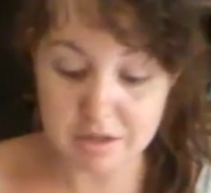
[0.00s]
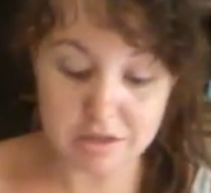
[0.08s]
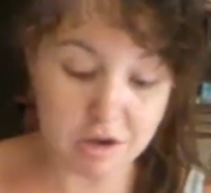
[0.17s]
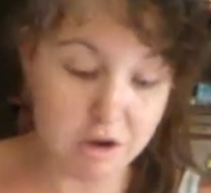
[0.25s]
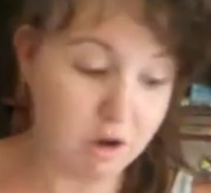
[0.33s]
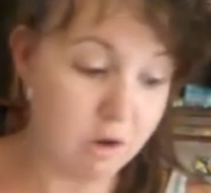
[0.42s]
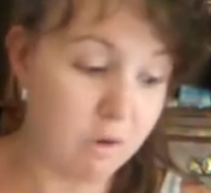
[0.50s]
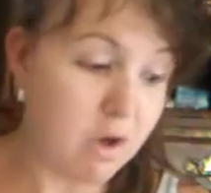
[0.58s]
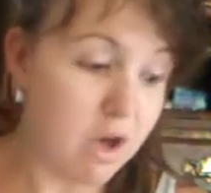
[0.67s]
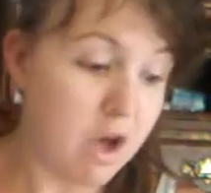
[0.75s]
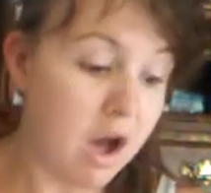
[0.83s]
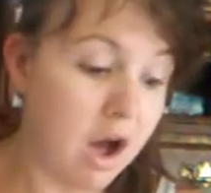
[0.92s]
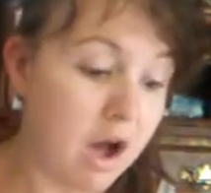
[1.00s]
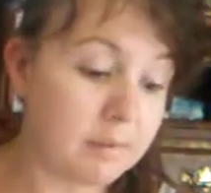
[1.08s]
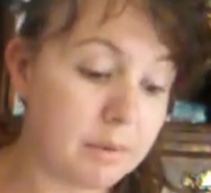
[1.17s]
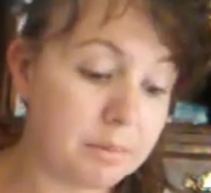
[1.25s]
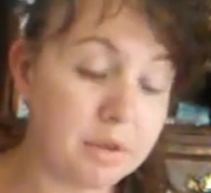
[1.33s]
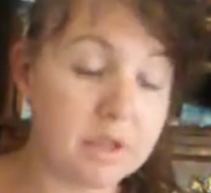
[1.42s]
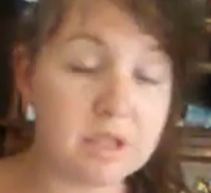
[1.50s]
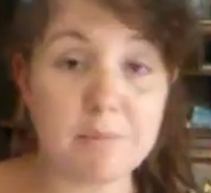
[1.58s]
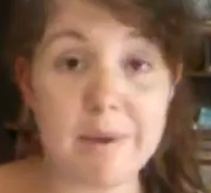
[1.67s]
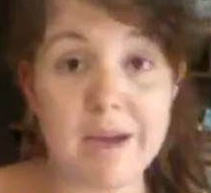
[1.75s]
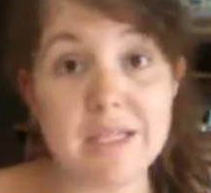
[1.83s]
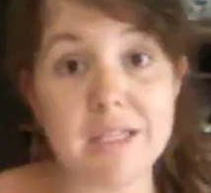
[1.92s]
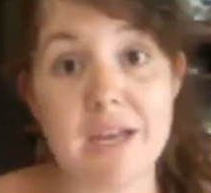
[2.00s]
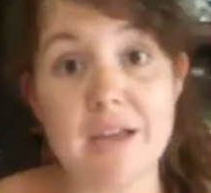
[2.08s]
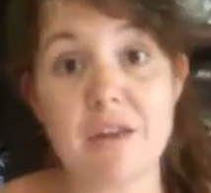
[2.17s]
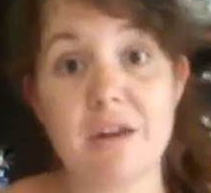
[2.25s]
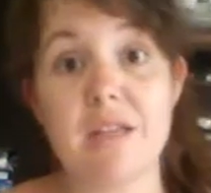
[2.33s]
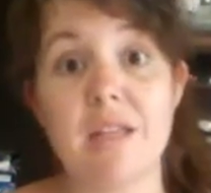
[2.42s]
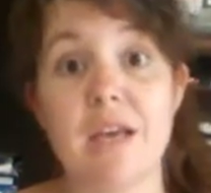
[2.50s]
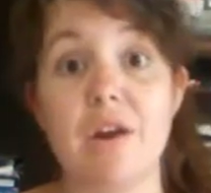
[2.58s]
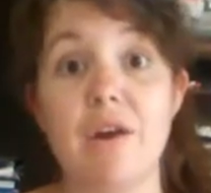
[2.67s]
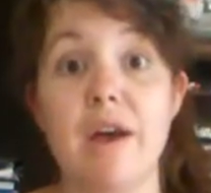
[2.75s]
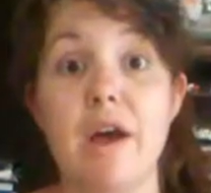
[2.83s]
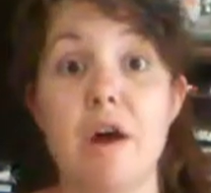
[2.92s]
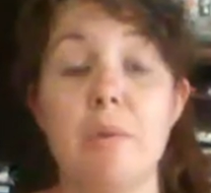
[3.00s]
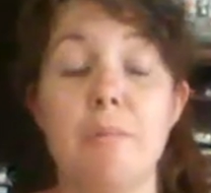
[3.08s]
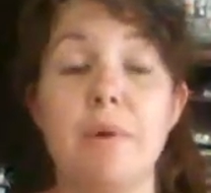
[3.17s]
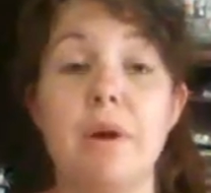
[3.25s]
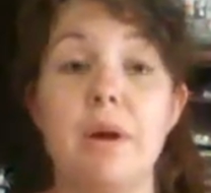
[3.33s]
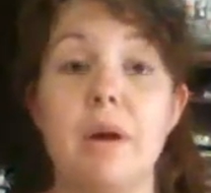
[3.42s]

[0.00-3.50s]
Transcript: So I'm going to put this back together, and that'll help